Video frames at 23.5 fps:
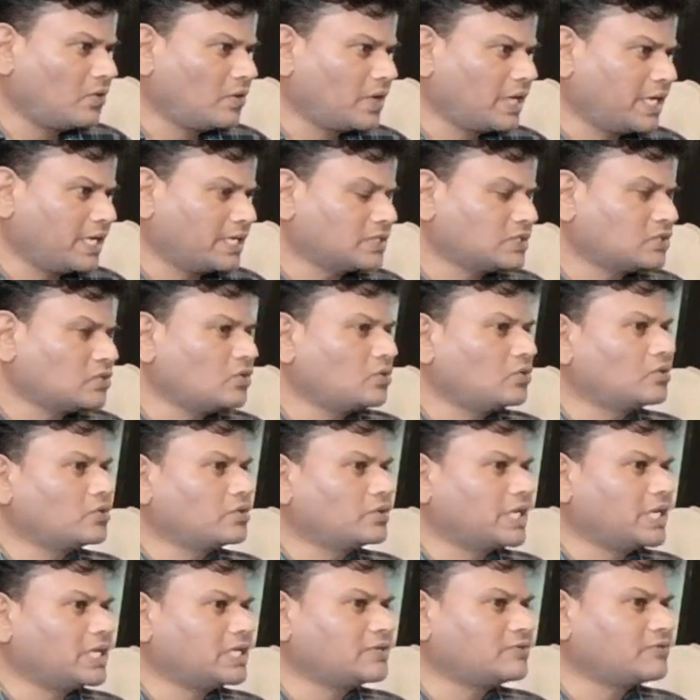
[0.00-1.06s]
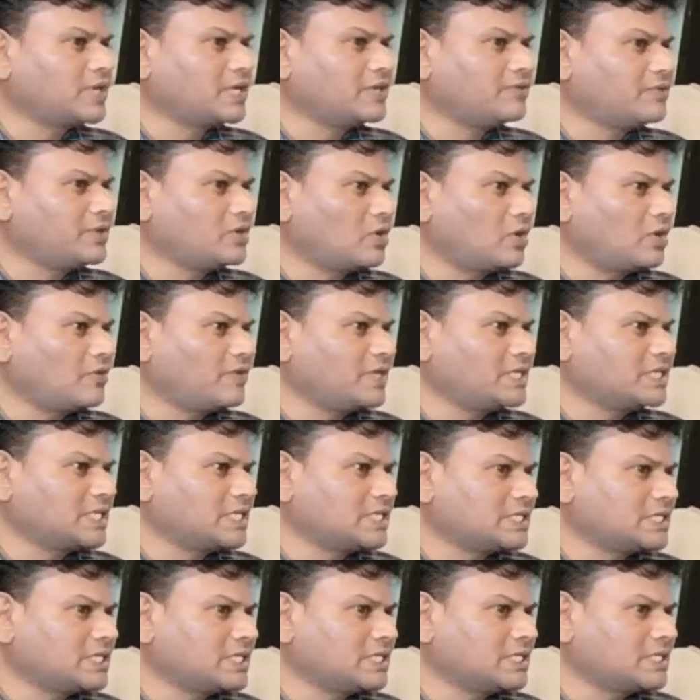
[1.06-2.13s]
Okay, so that is why we always
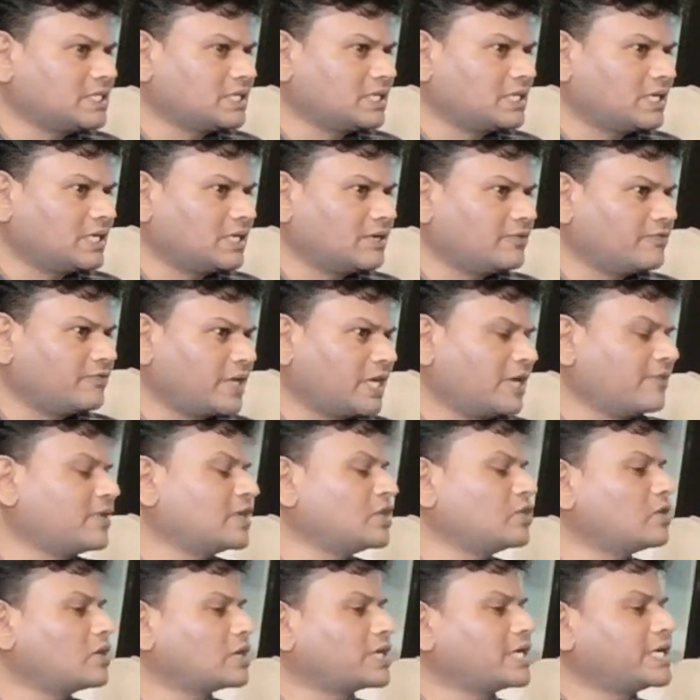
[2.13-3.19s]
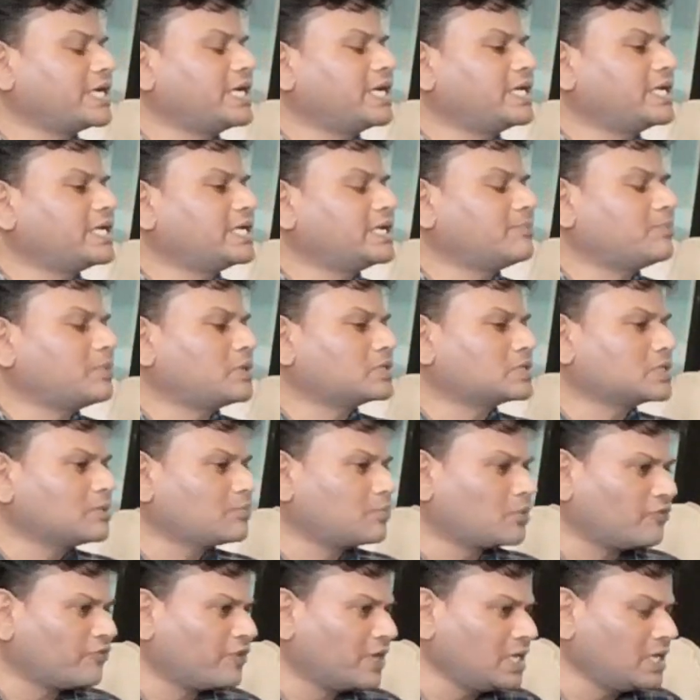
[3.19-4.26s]
insist whenever you are creating a
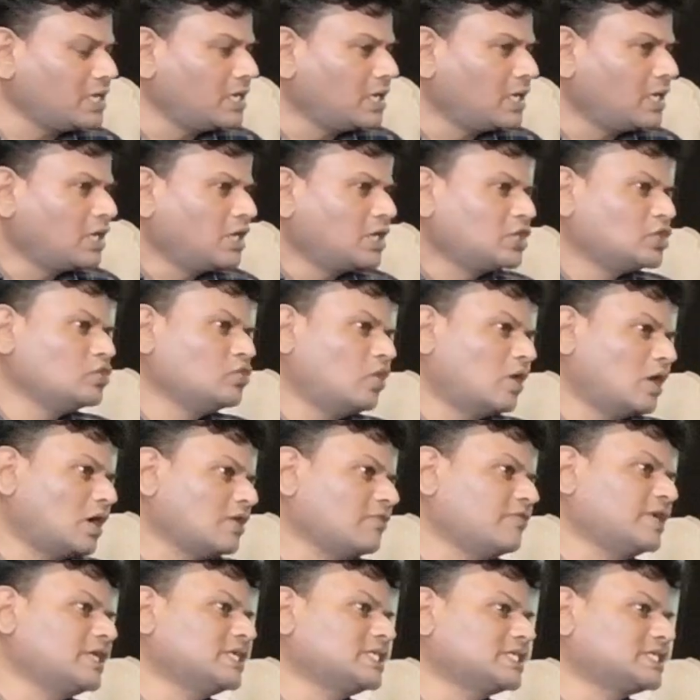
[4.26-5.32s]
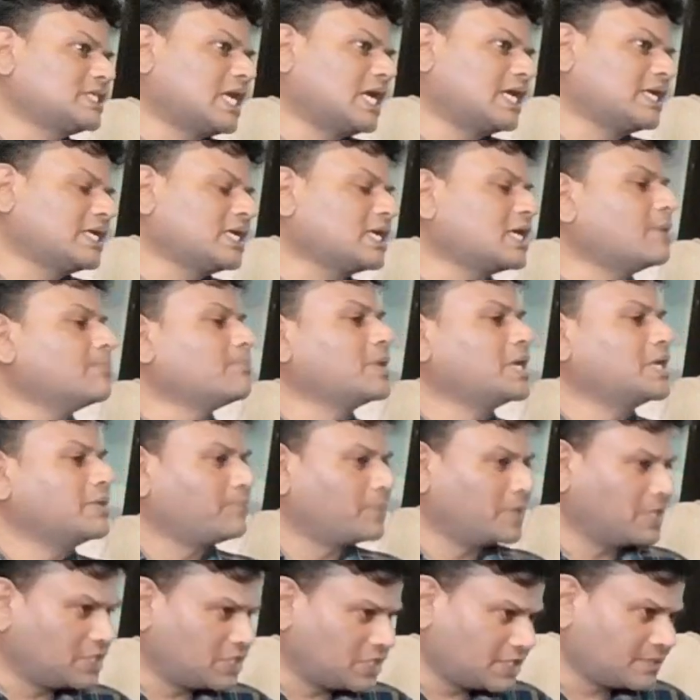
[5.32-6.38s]
personal profile, you always start the company
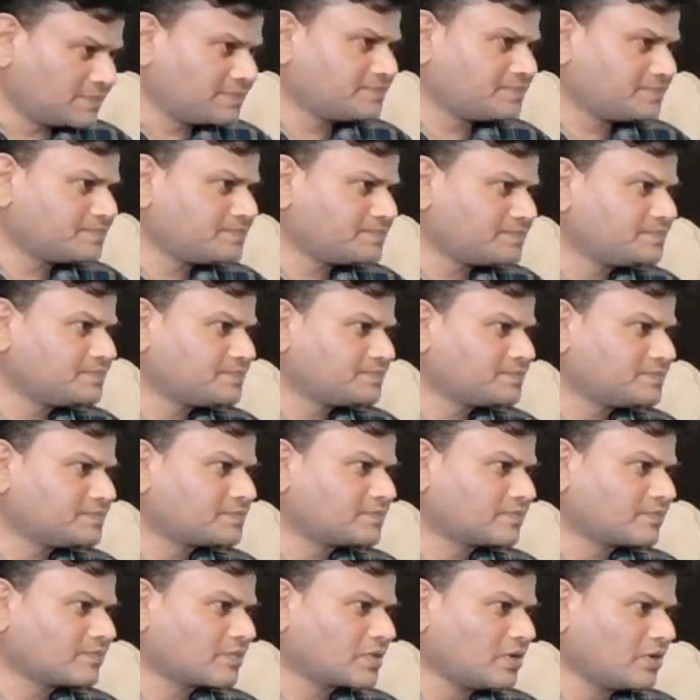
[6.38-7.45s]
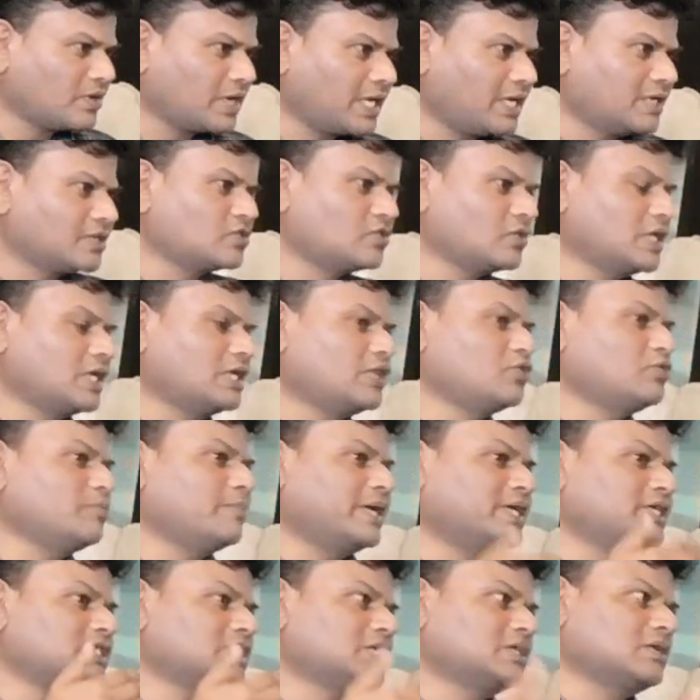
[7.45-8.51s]
page. Okay, so that you
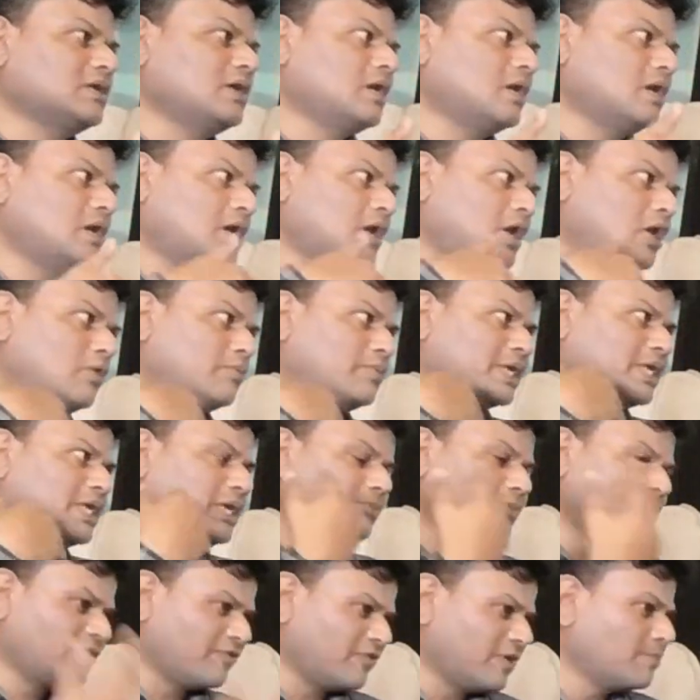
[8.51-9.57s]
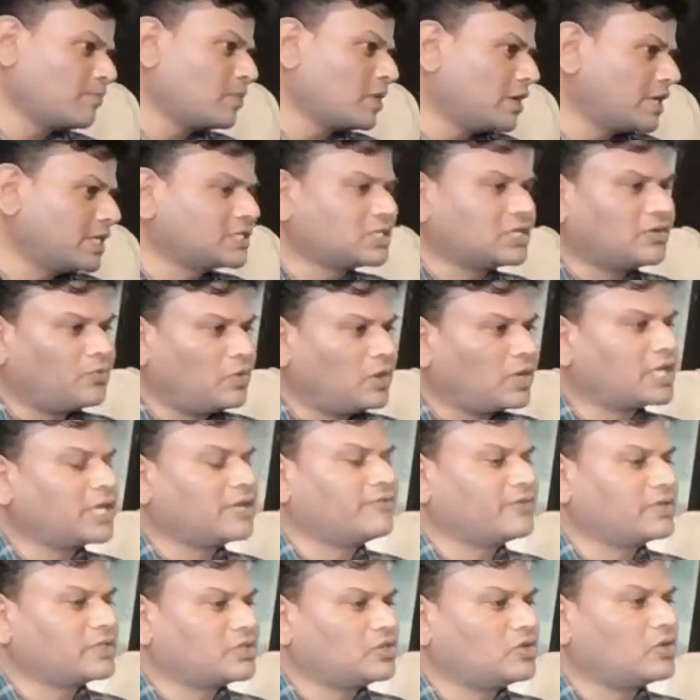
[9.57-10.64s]
mention how many number of employees are
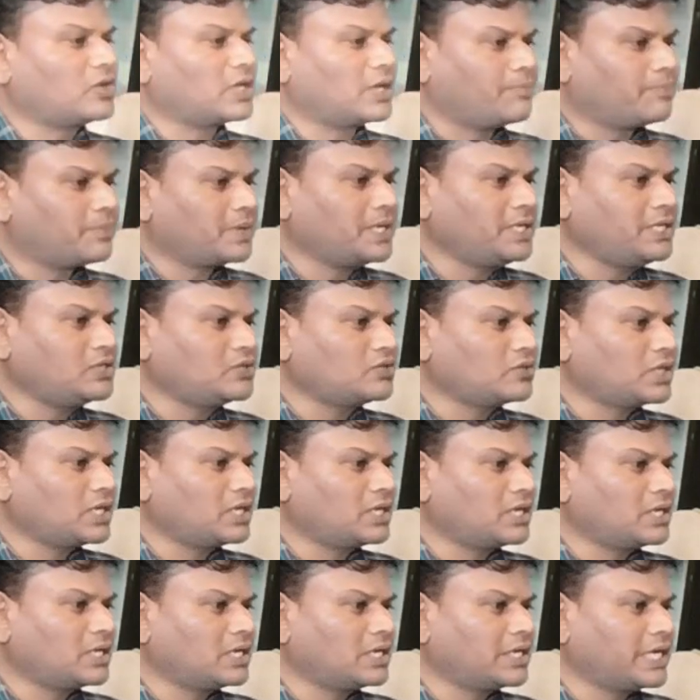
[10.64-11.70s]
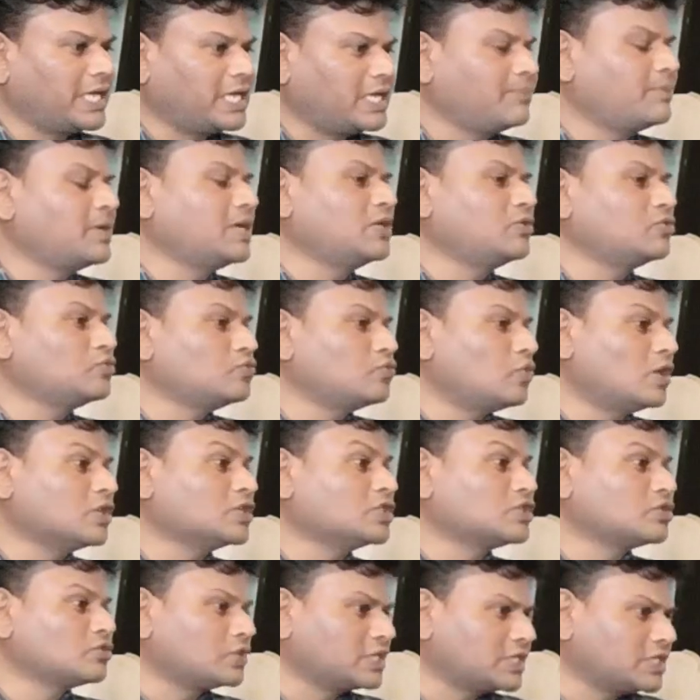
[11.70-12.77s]
working with your company so that anybody who
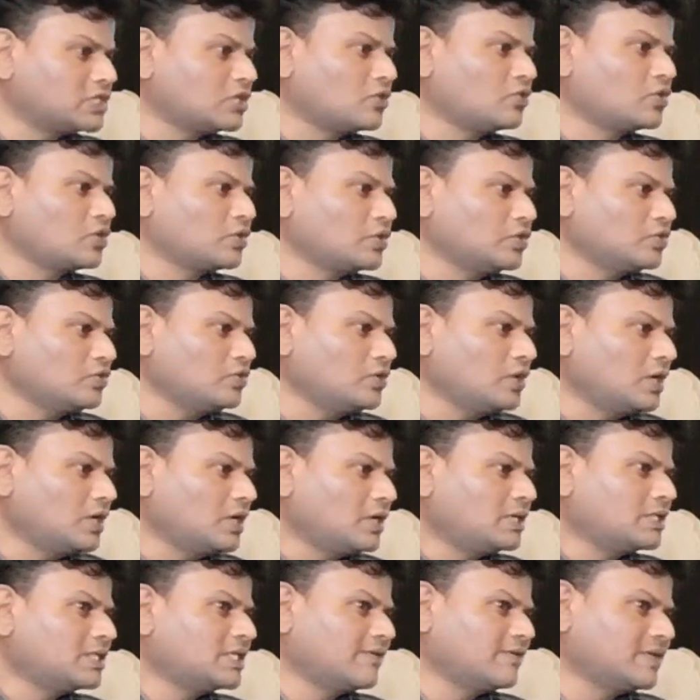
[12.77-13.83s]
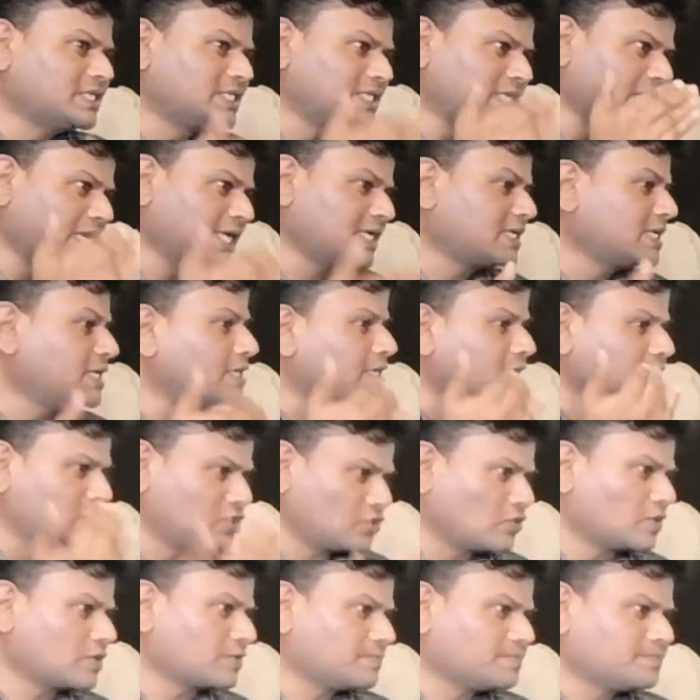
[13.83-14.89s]
wants to reach out to you, they will select and
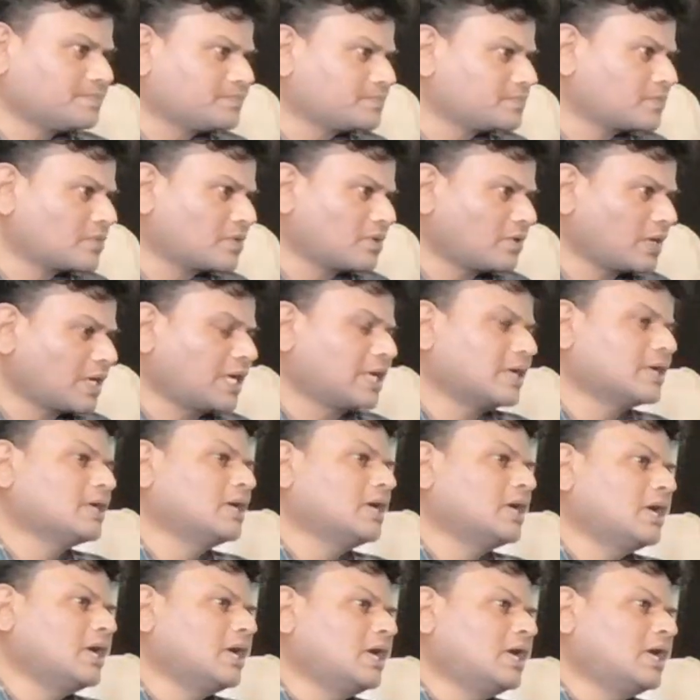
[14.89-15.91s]
reach out. Okay.